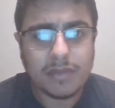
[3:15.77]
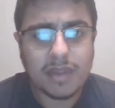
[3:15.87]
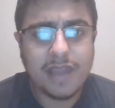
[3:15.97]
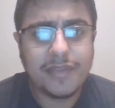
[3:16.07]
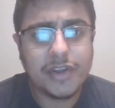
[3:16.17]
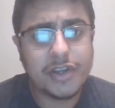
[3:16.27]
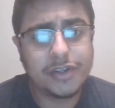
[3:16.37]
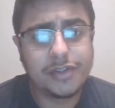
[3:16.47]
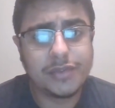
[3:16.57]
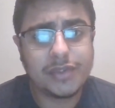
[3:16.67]
And the good
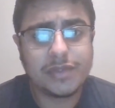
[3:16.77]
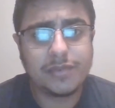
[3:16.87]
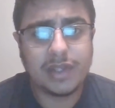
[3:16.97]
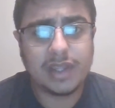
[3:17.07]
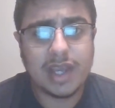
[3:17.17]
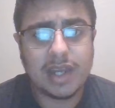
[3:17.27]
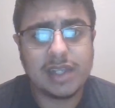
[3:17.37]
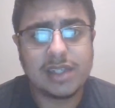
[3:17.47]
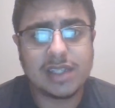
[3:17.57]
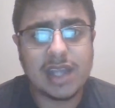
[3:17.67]
news with that
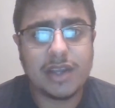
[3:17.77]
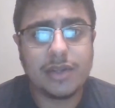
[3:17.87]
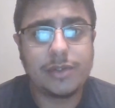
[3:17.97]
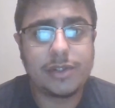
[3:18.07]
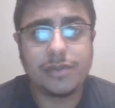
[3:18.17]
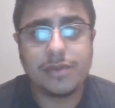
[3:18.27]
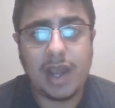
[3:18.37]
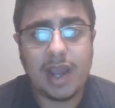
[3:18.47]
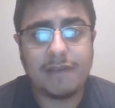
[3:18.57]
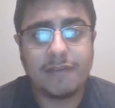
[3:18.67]
is that you do
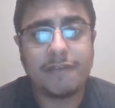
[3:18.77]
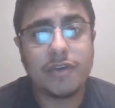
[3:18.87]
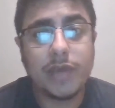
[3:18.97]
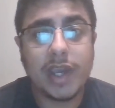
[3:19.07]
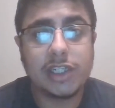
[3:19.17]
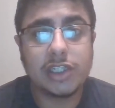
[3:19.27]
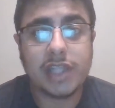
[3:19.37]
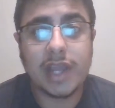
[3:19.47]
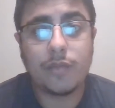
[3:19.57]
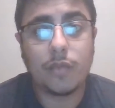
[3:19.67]
have a few
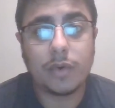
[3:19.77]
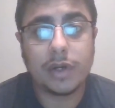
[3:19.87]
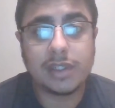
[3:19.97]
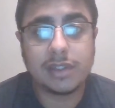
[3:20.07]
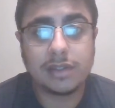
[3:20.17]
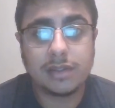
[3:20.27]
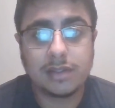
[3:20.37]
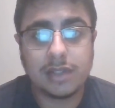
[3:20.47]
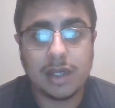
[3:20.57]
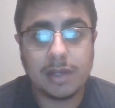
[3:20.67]
gauges and
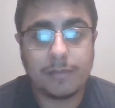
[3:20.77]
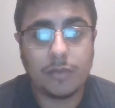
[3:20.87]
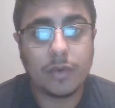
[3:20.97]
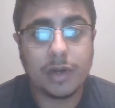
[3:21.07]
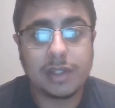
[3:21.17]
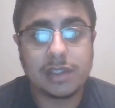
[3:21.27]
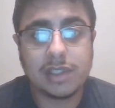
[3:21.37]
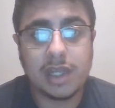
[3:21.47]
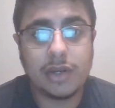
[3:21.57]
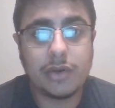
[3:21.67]

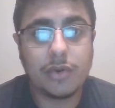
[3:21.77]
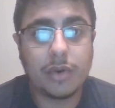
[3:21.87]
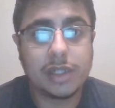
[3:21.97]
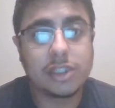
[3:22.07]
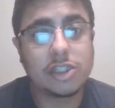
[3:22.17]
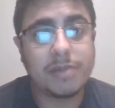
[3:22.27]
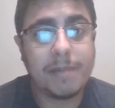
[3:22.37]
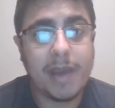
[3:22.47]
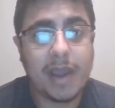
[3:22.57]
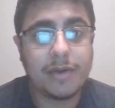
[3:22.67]
warnings in your
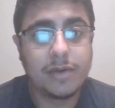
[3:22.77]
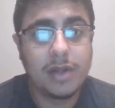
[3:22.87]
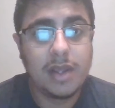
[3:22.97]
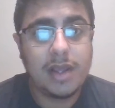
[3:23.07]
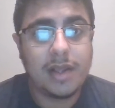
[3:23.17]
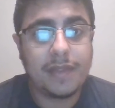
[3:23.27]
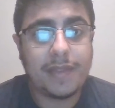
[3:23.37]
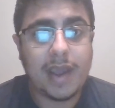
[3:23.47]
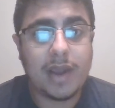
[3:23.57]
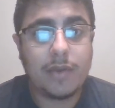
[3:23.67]
instrument panel
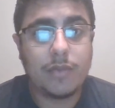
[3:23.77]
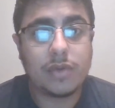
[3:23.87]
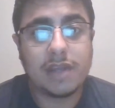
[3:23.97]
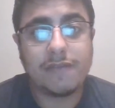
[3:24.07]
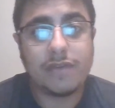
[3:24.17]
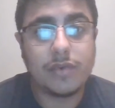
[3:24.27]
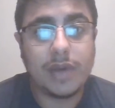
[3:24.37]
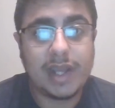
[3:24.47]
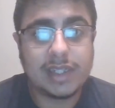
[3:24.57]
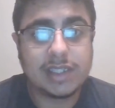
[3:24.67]
that will give you
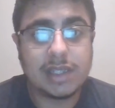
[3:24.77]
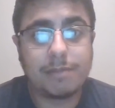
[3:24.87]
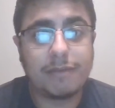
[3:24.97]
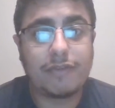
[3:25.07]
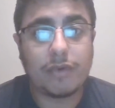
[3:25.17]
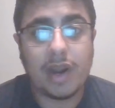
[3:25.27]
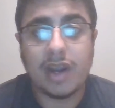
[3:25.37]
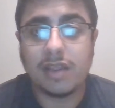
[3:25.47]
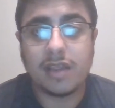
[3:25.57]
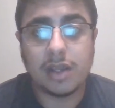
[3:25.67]
a heads up before
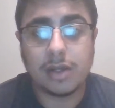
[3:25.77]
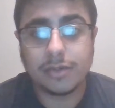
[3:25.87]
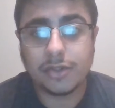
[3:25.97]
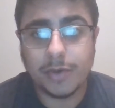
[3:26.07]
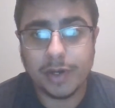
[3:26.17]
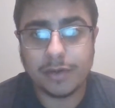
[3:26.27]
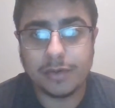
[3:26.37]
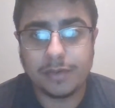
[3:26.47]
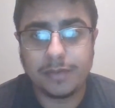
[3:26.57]
anything goes critical,